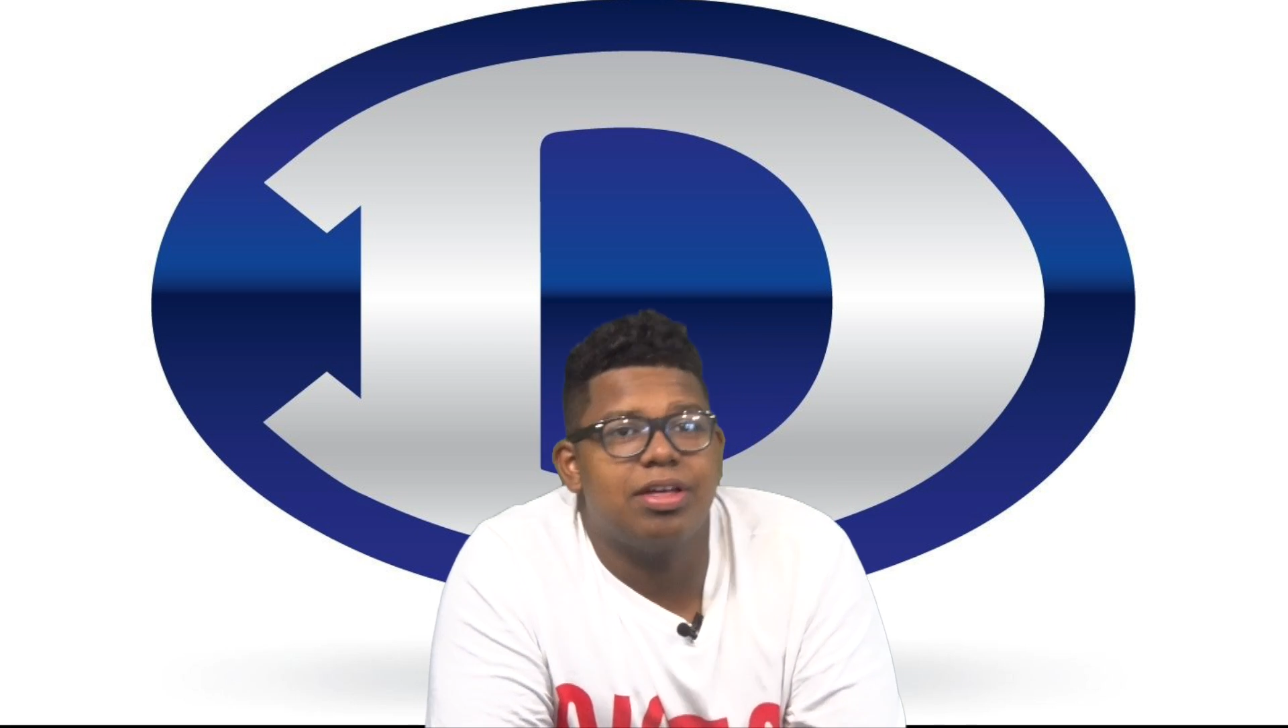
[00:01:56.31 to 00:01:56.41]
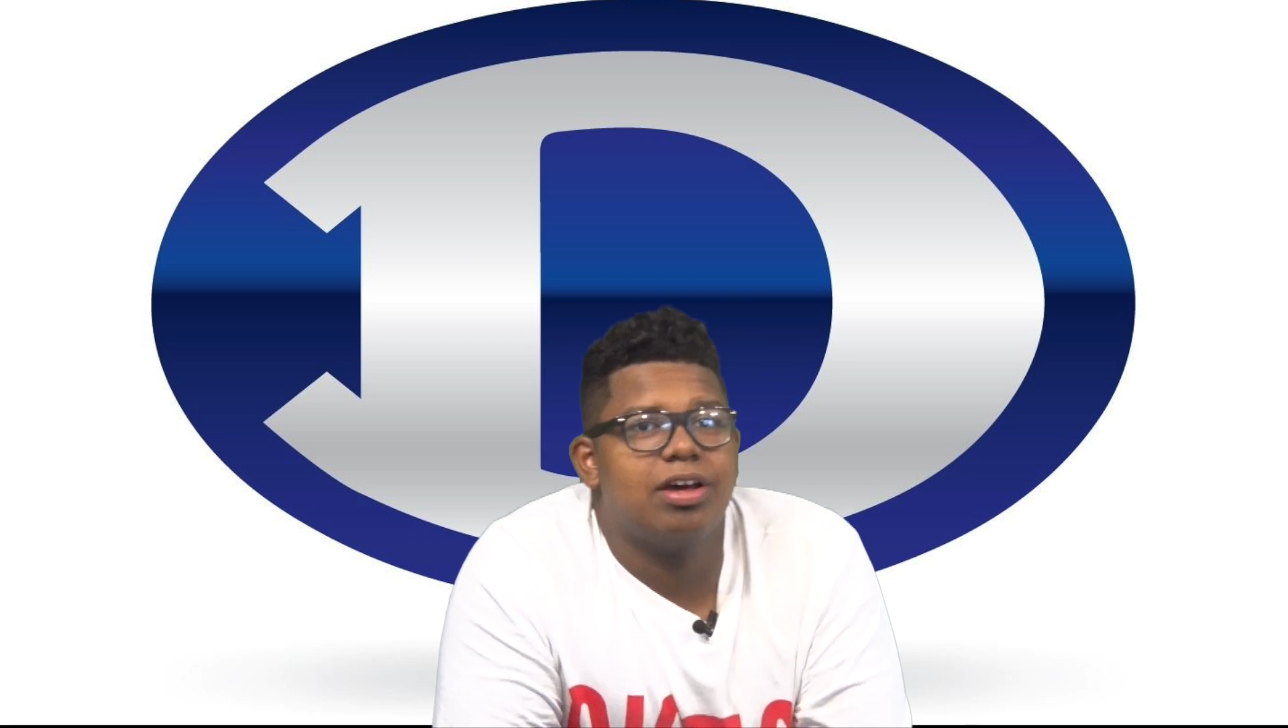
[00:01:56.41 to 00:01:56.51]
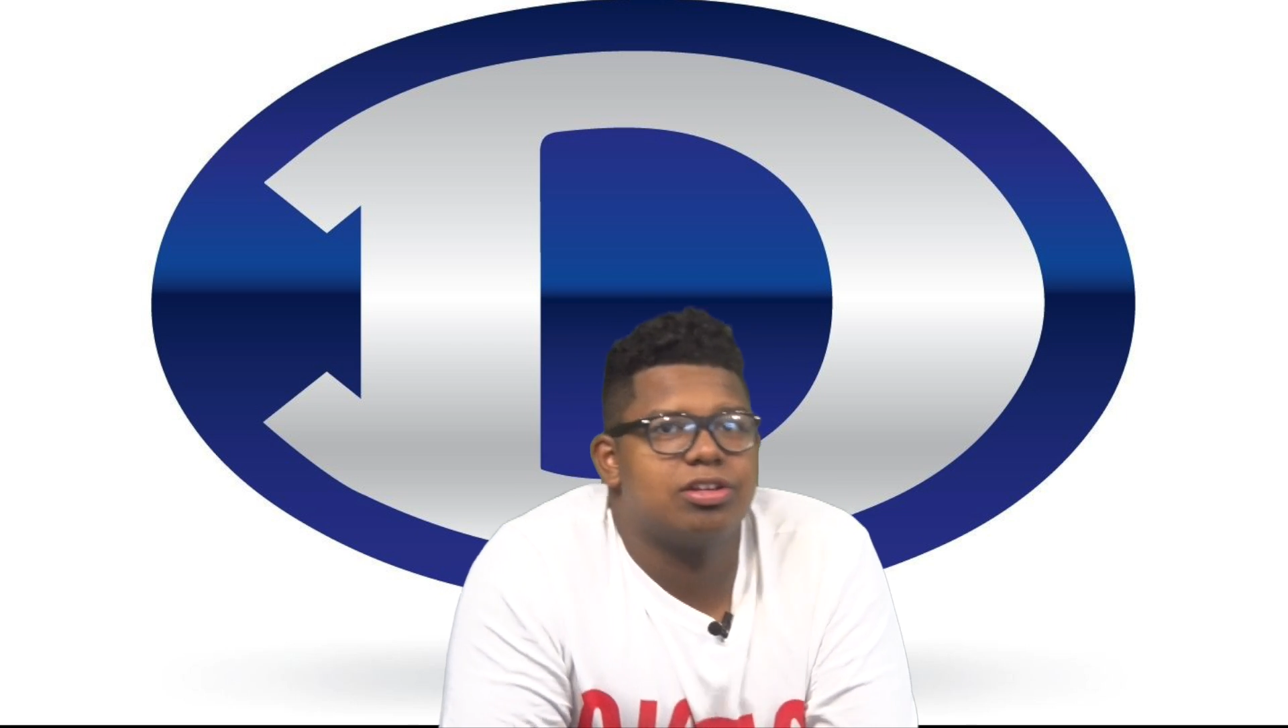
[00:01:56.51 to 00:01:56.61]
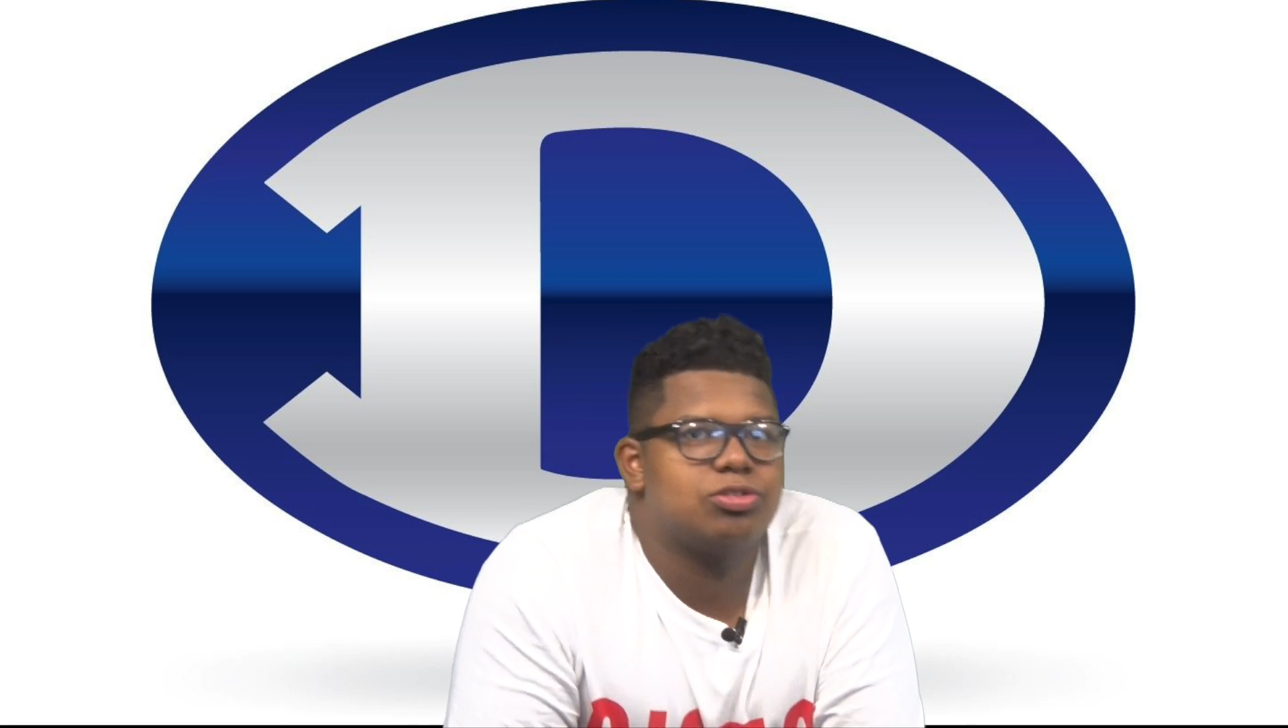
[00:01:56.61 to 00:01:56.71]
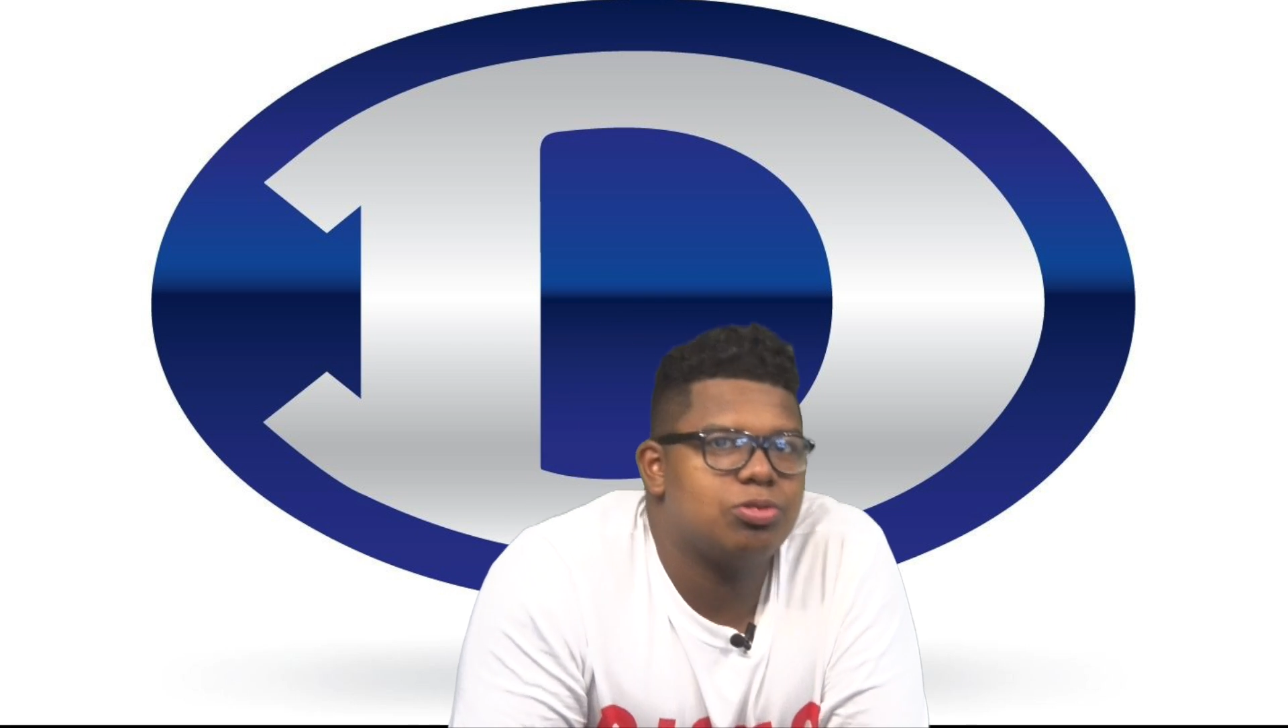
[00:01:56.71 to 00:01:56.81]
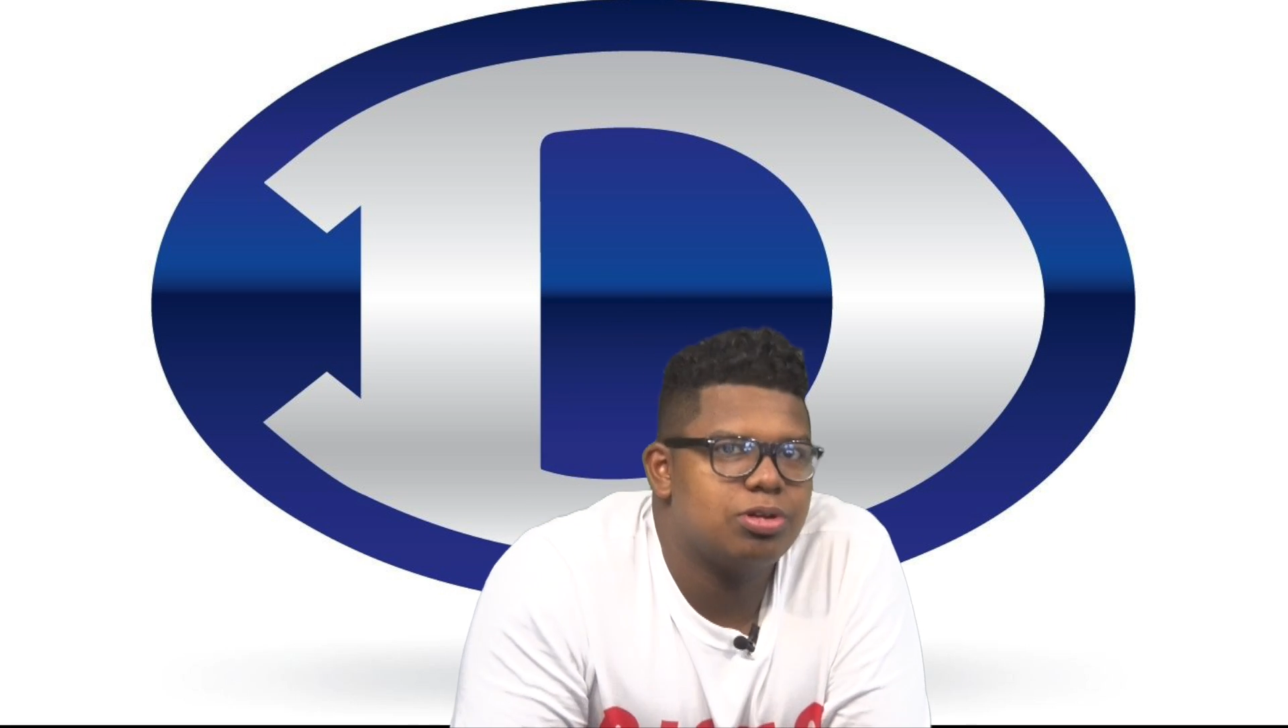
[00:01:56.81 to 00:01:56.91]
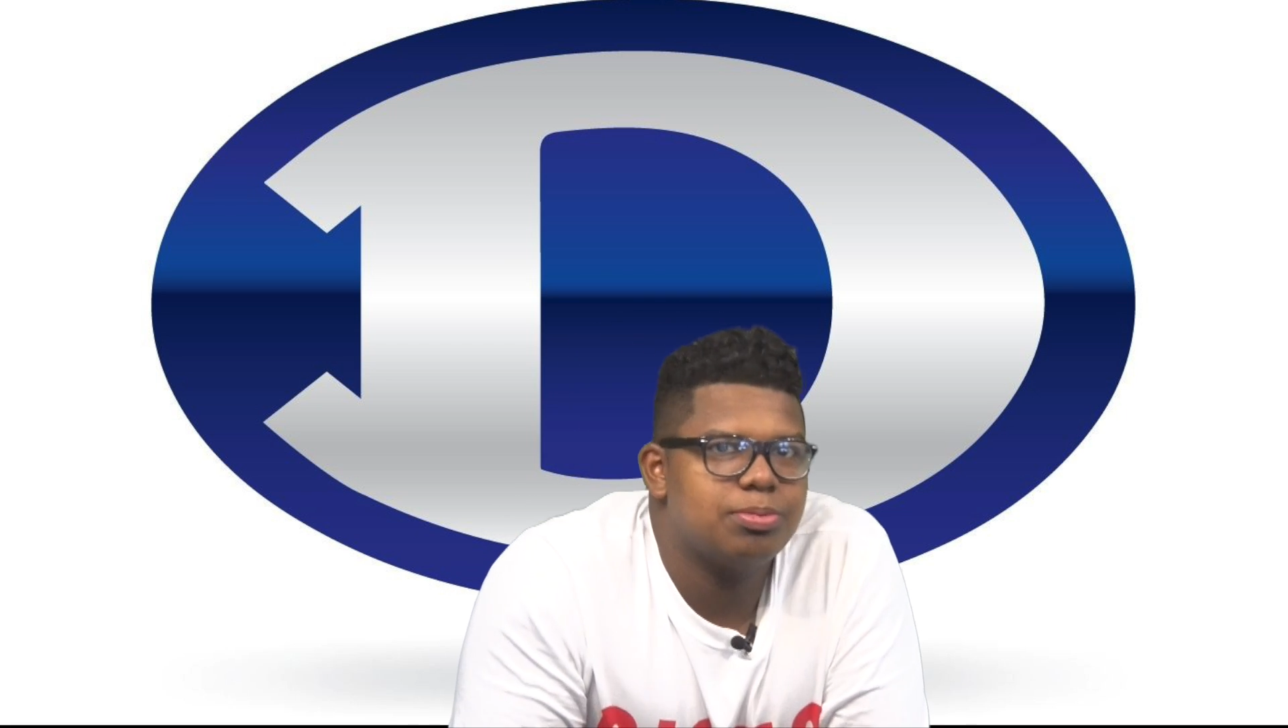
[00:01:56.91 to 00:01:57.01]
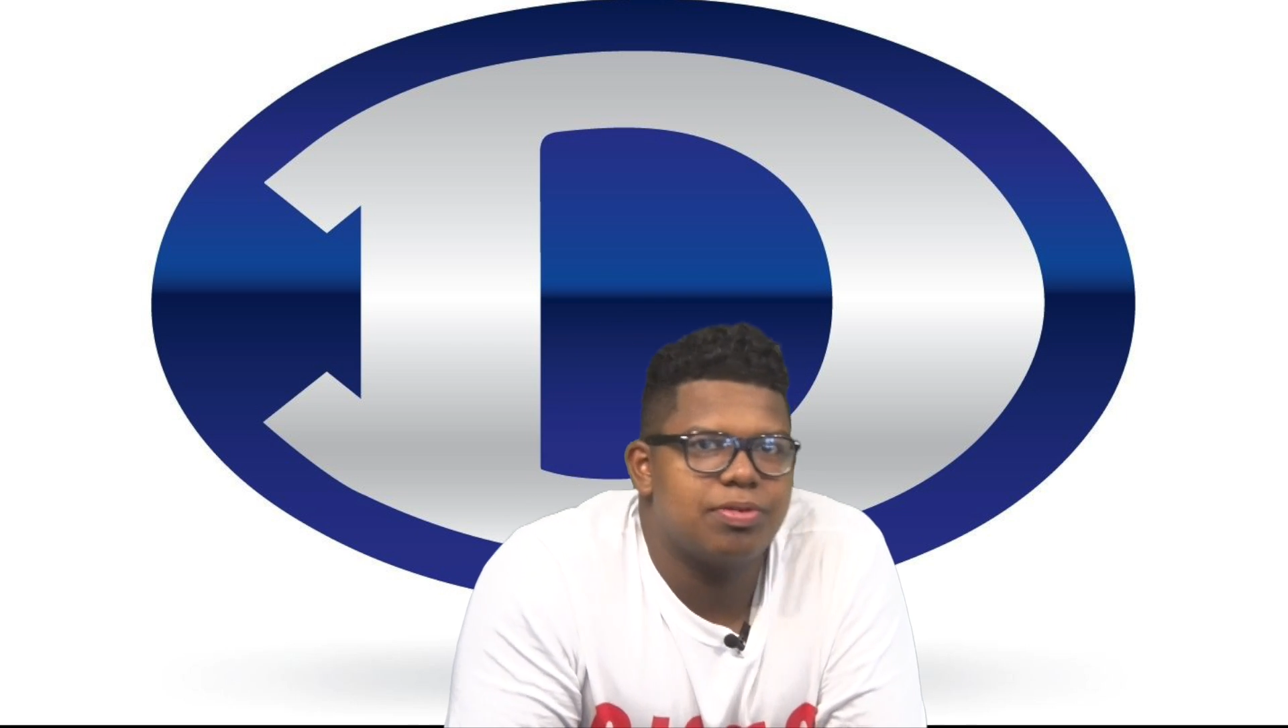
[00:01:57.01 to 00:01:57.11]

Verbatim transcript: the auditorium.